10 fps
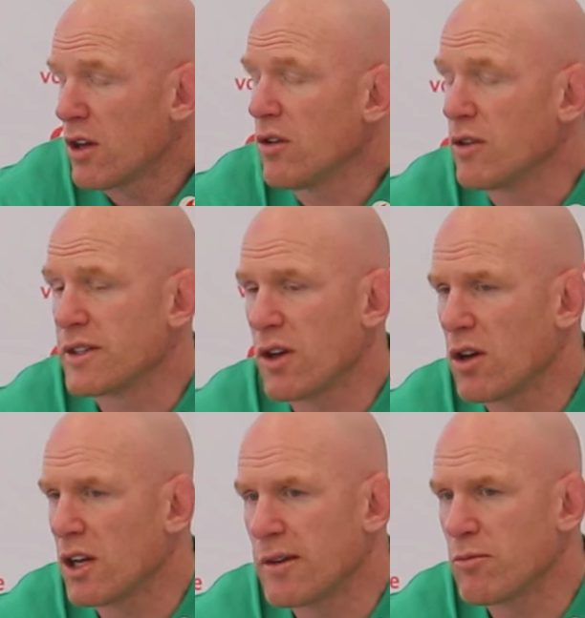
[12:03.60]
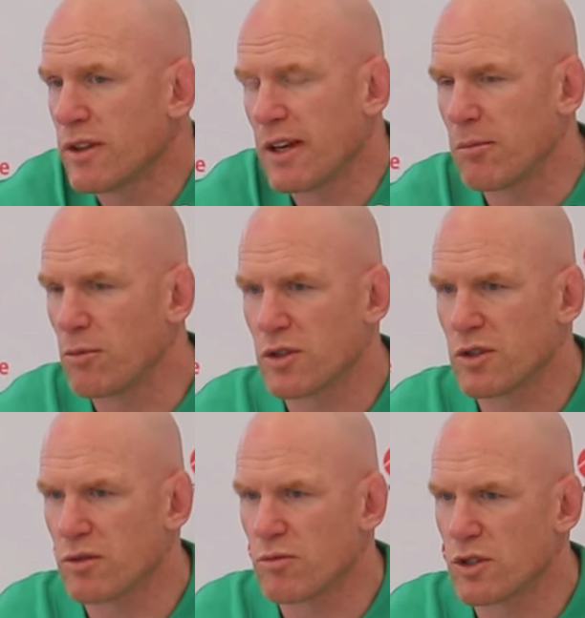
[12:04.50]
you know, he's all in with them,
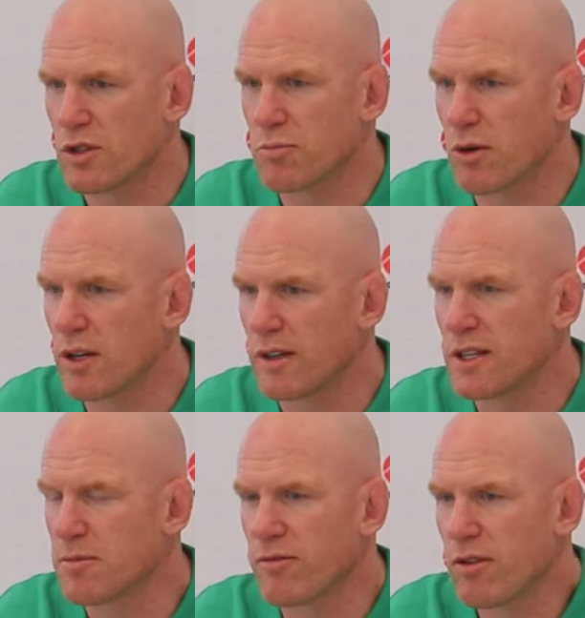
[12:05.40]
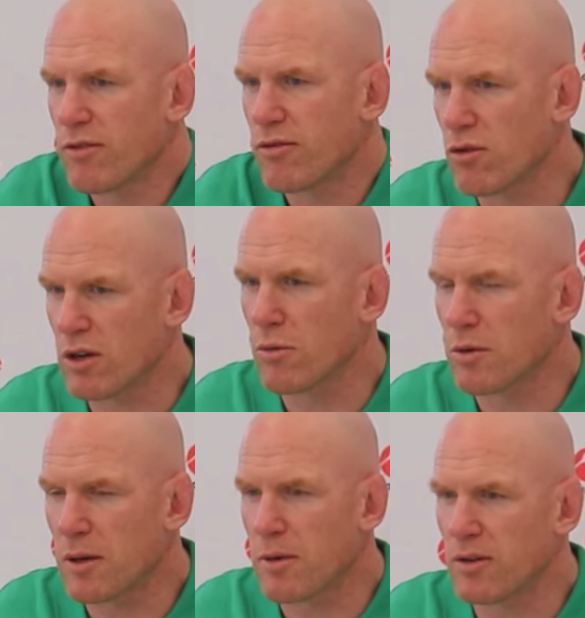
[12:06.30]
which is brilliant. He's been very
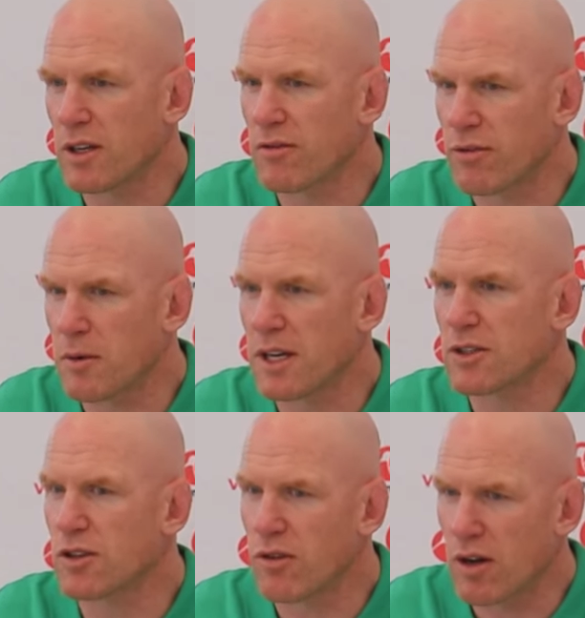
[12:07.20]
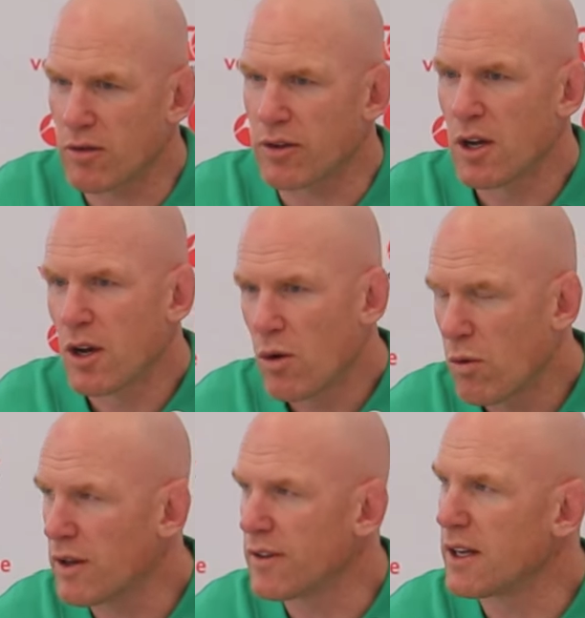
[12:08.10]
forthcoming about the information around
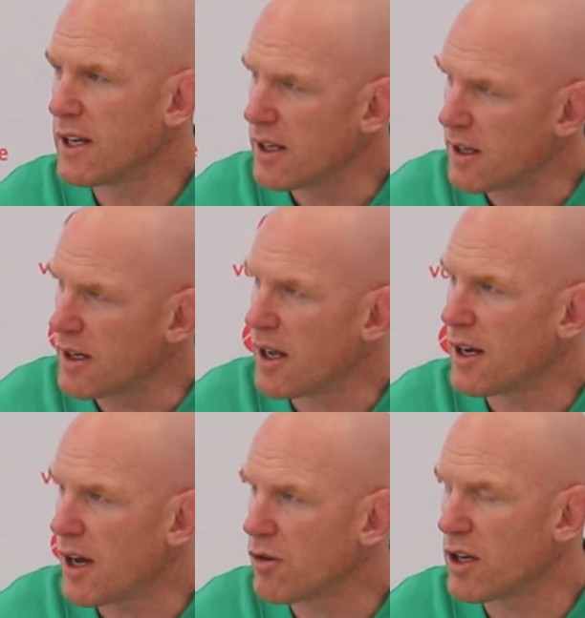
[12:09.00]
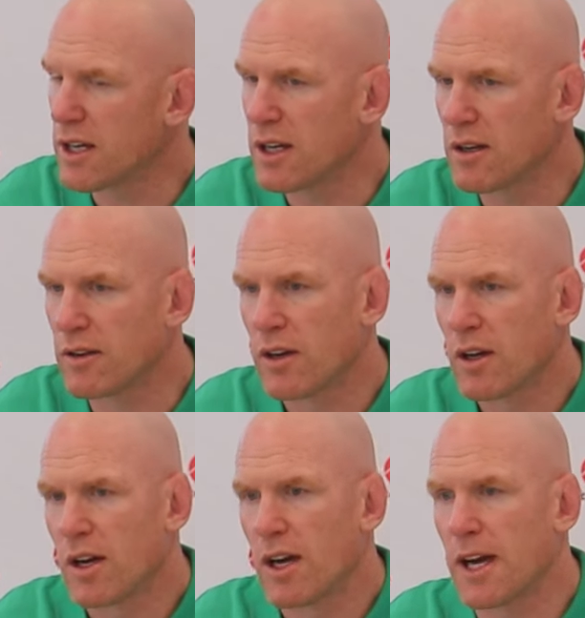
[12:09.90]
what they did and how they did it,
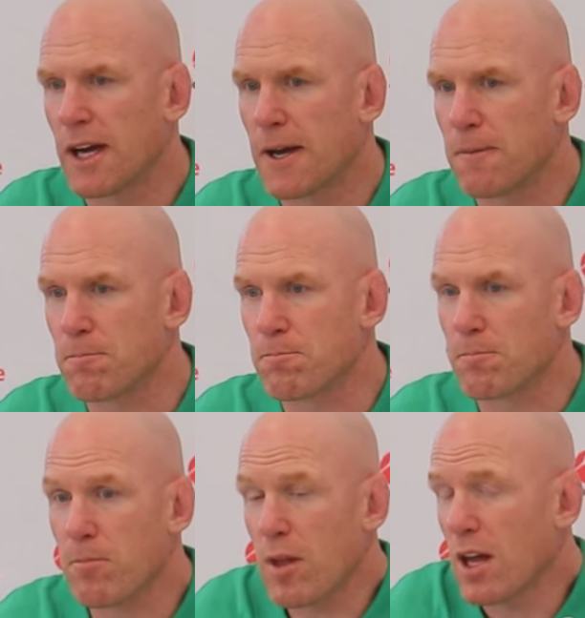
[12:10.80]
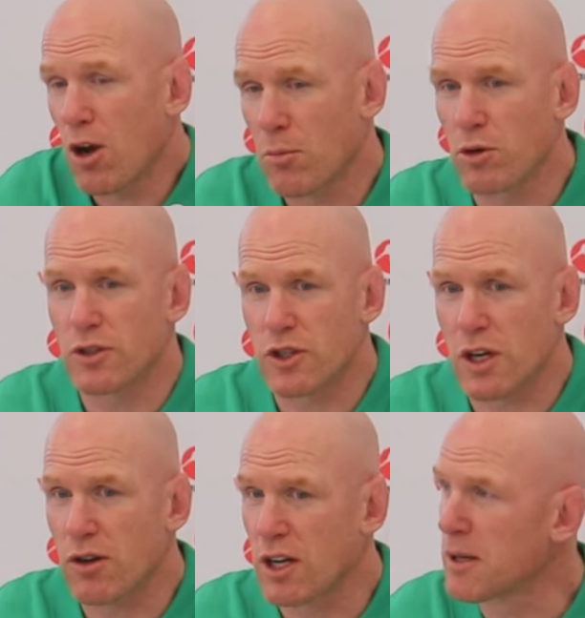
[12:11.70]
and our boys
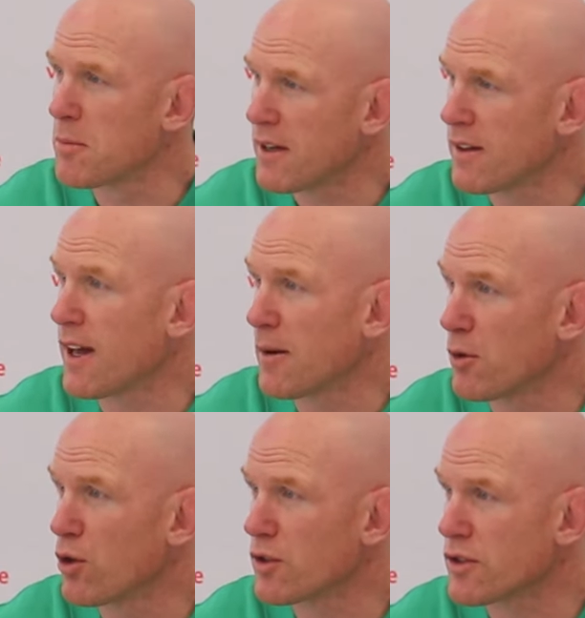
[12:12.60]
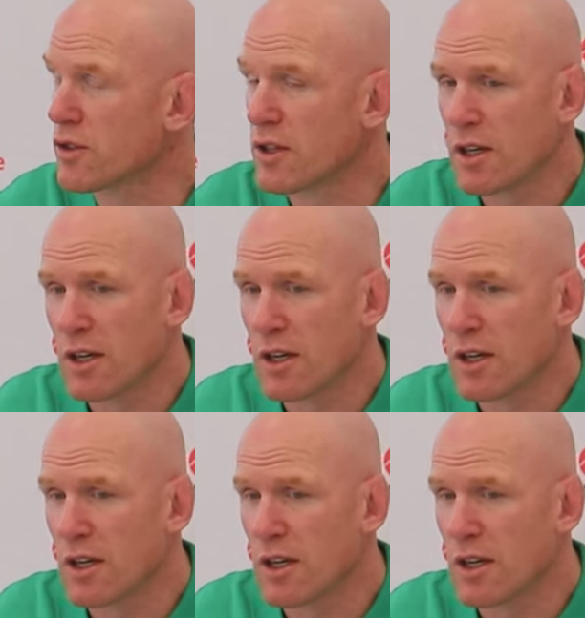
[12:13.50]
share a little bit of that with us.